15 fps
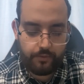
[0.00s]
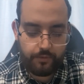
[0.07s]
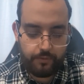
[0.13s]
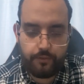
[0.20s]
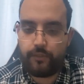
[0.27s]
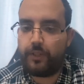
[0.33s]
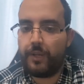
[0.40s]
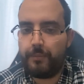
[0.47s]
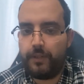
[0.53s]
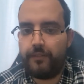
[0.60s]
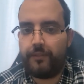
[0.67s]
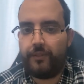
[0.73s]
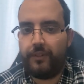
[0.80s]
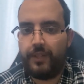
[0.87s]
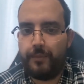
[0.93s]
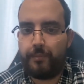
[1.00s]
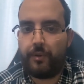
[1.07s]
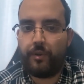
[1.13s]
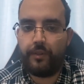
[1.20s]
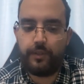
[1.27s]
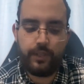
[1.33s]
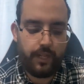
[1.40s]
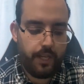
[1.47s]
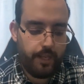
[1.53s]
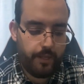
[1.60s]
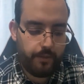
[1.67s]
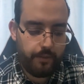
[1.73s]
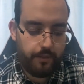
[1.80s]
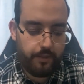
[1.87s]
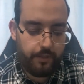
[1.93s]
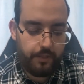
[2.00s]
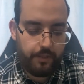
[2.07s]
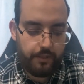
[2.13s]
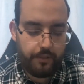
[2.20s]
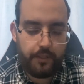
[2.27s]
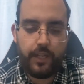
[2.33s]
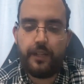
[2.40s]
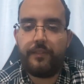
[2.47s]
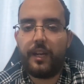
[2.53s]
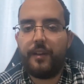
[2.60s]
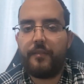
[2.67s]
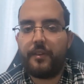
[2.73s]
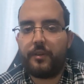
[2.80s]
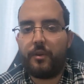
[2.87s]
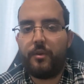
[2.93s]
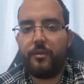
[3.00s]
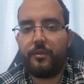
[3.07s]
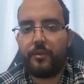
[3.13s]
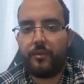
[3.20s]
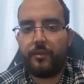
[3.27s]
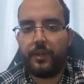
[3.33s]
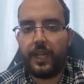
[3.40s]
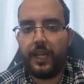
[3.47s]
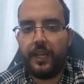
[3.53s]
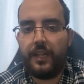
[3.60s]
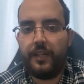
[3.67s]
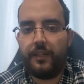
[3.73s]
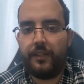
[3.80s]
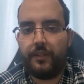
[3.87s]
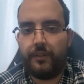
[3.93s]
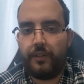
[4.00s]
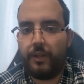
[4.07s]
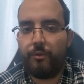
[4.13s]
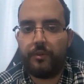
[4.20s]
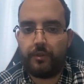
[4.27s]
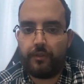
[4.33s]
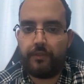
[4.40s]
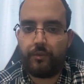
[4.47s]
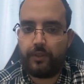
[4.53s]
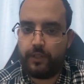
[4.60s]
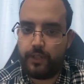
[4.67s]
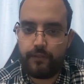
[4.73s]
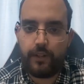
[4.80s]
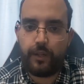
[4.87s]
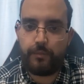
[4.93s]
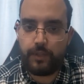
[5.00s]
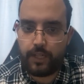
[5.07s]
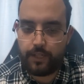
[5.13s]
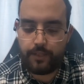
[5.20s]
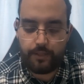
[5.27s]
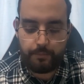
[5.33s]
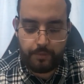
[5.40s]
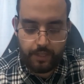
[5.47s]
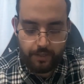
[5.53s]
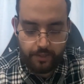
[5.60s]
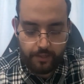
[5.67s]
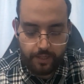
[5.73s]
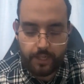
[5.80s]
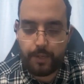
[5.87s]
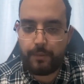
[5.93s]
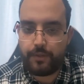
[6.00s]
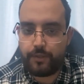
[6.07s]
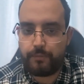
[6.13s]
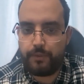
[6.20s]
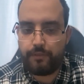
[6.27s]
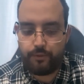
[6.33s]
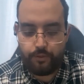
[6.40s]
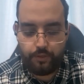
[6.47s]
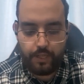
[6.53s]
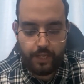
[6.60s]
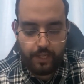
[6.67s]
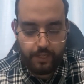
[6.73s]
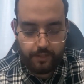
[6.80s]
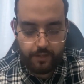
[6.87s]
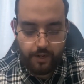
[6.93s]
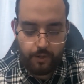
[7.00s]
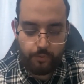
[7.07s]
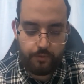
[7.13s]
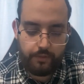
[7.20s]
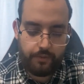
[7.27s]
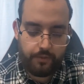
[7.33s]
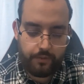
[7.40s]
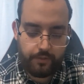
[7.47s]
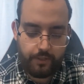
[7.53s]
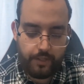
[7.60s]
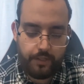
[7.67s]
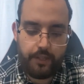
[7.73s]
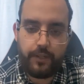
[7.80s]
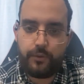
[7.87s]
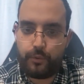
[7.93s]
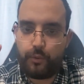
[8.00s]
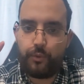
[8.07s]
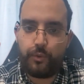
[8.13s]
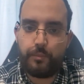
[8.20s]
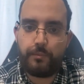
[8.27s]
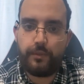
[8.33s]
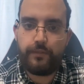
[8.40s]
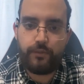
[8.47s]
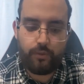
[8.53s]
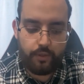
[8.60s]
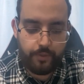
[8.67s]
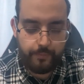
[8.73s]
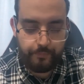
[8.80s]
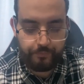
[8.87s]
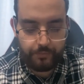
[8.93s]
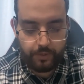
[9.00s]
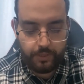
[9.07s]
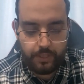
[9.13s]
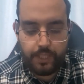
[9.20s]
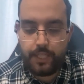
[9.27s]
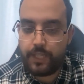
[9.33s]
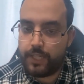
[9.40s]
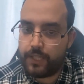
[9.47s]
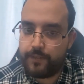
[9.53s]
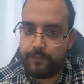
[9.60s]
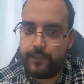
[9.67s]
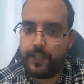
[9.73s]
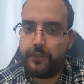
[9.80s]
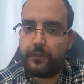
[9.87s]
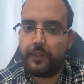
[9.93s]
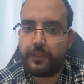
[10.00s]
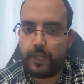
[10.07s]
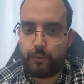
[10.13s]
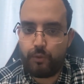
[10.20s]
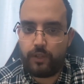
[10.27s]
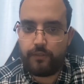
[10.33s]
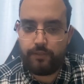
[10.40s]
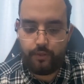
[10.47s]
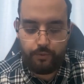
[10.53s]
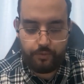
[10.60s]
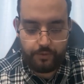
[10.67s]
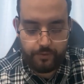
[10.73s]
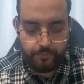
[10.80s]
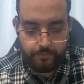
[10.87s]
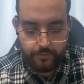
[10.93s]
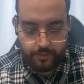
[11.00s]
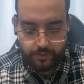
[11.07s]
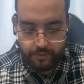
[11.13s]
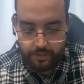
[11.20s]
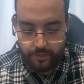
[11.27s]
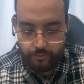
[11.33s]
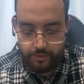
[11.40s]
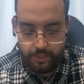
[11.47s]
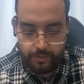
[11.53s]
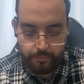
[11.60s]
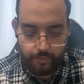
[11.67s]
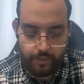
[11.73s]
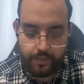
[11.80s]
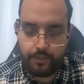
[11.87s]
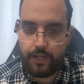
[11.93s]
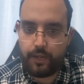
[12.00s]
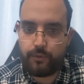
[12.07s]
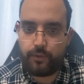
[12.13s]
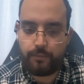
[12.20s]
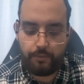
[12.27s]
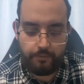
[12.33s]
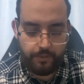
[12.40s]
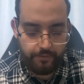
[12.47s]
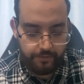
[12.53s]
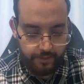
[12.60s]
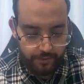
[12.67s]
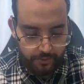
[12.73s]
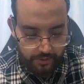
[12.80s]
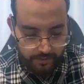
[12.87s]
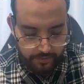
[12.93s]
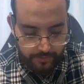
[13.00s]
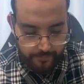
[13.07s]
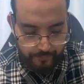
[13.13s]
forgive me for the pause. D5 is also a new software developed like I mentioned before. Now this leads to number 4 is features and workflows. Now let's break down some of the features.